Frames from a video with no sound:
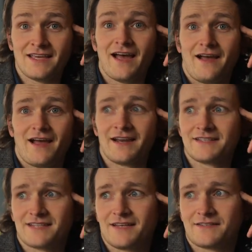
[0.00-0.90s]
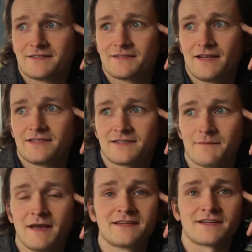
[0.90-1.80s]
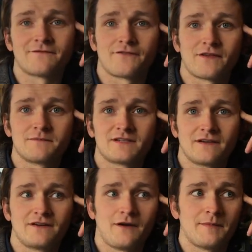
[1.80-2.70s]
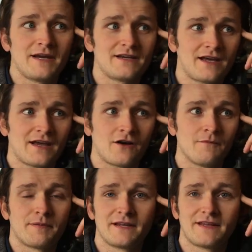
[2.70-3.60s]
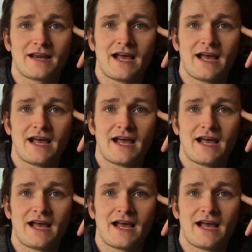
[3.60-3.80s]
Yeah, and it's amazing for them to nominate a company that